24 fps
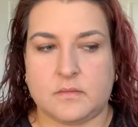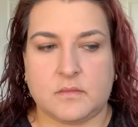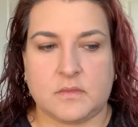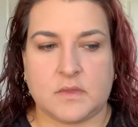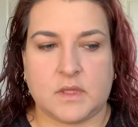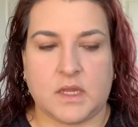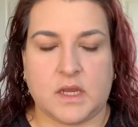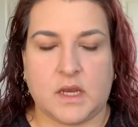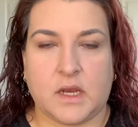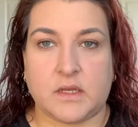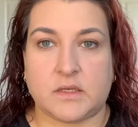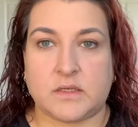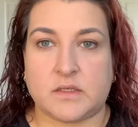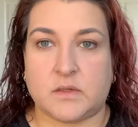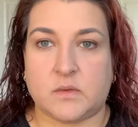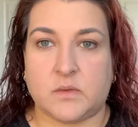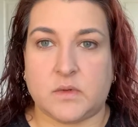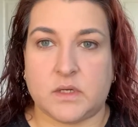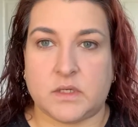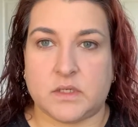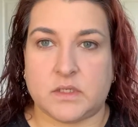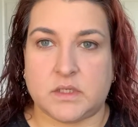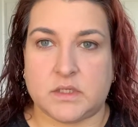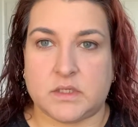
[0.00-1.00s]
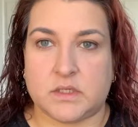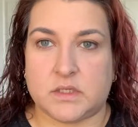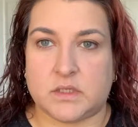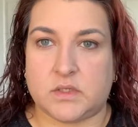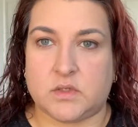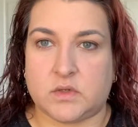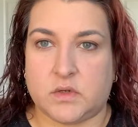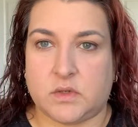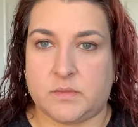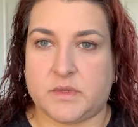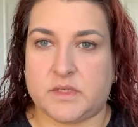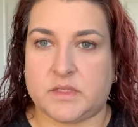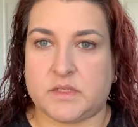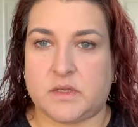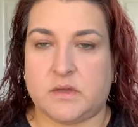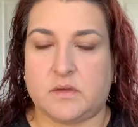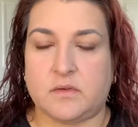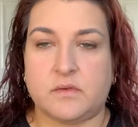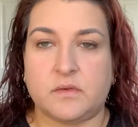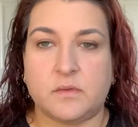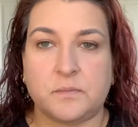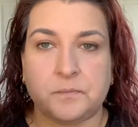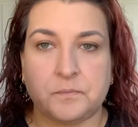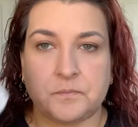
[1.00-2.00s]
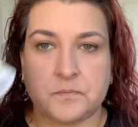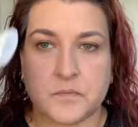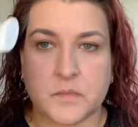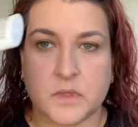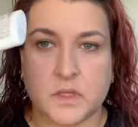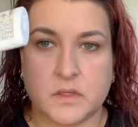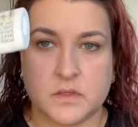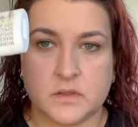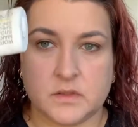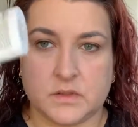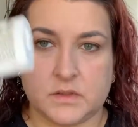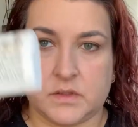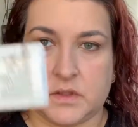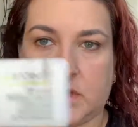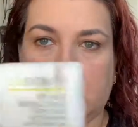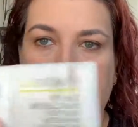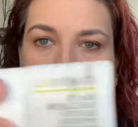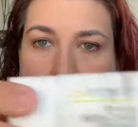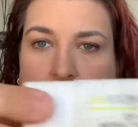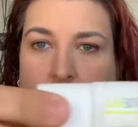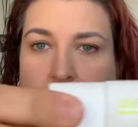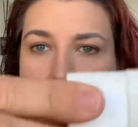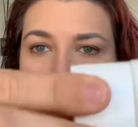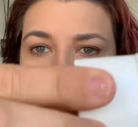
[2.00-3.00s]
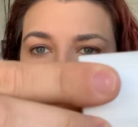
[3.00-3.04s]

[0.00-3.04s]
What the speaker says: I still want to just enjoy myself. So